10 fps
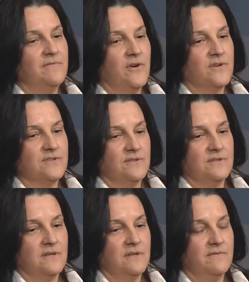to focus on
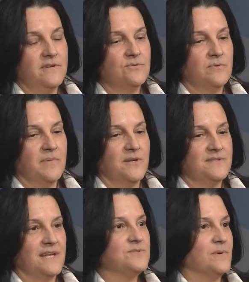this individual because
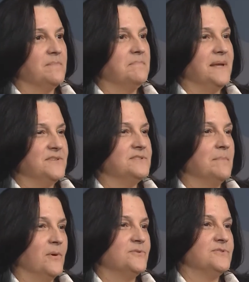that's what means the
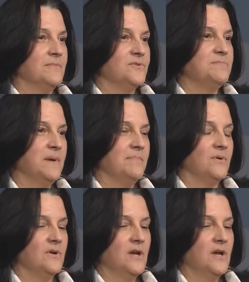most to most people.